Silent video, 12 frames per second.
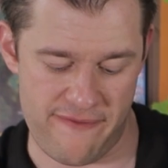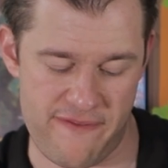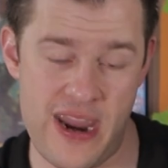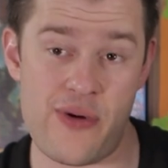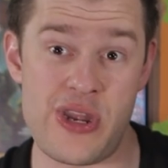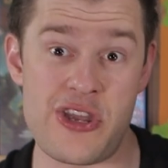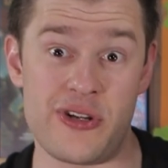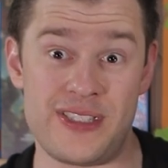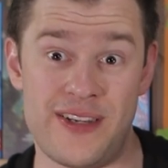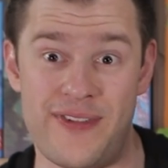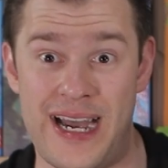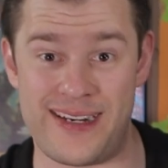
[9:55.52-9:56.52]
Very good
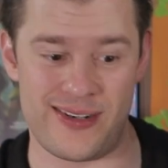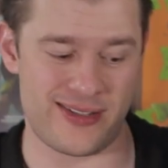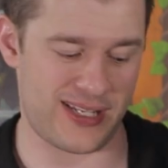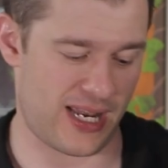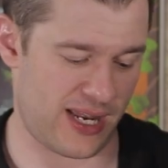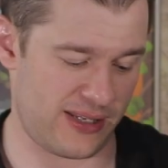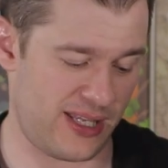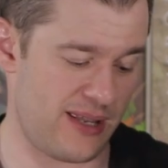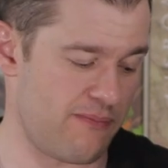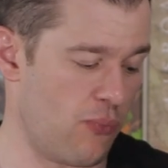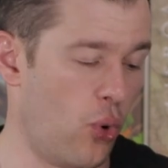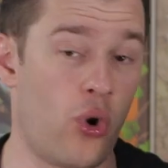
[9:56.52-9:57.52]
dividers. I
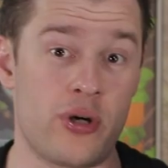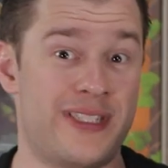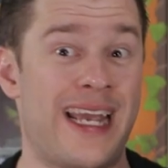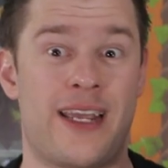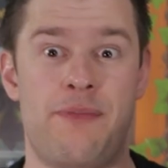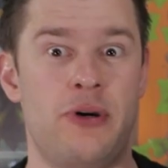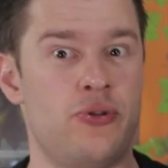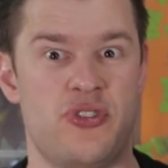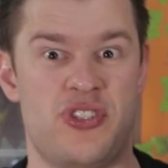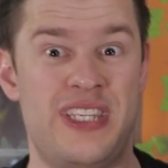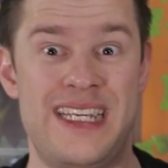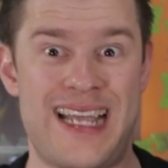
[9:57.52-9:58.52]
need more deck
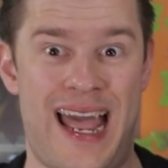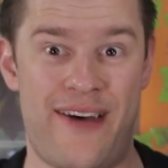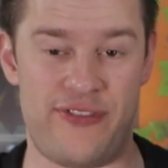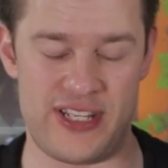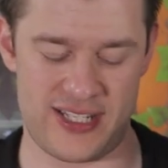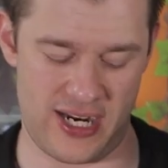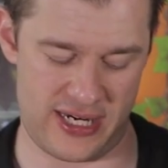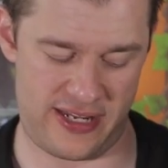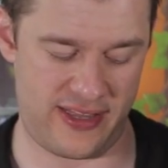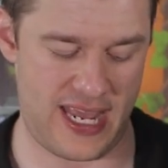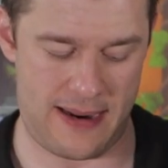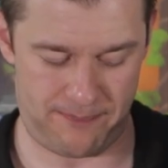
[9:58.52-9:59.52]
builders need to have this kind
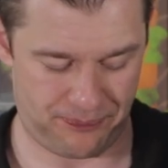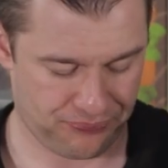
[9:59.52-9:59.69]
of thing.